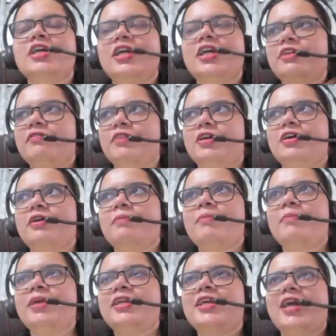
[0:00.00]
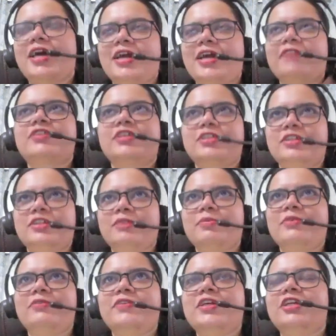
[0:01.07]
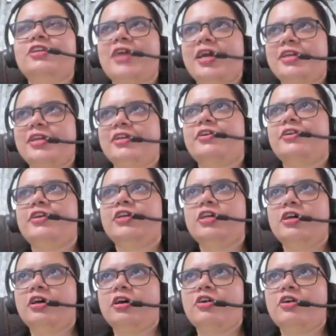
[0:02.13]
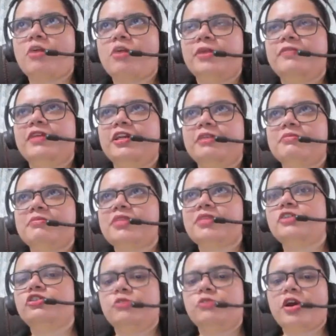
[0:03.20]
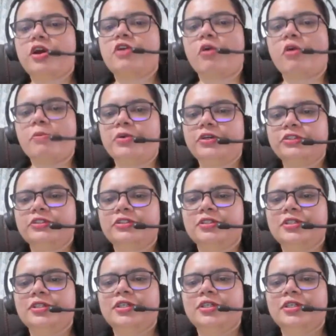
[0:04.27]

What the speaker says: But yeah, I've seen the movie. It had Robin Williams and Julia Roberts.